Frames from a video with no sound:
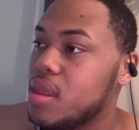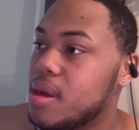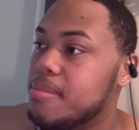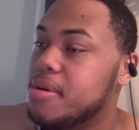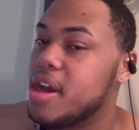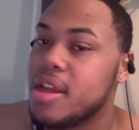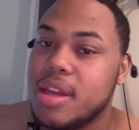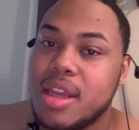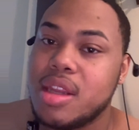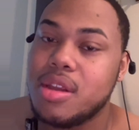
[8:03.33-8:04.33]
But
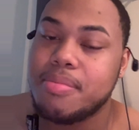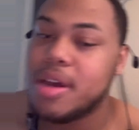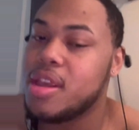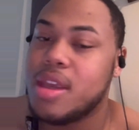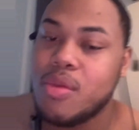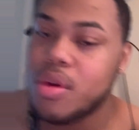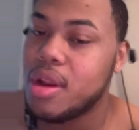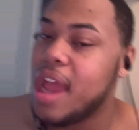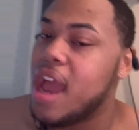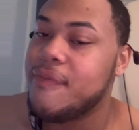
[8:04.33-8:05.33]
in real
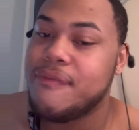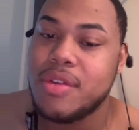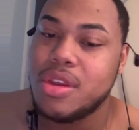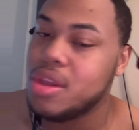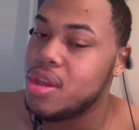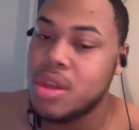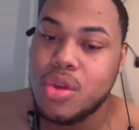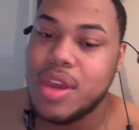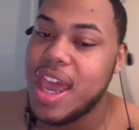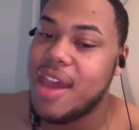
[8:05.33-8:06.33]
life, you
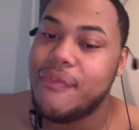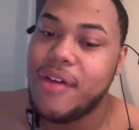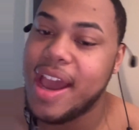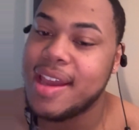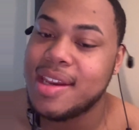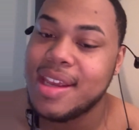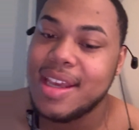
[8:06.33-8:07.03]
can't fight.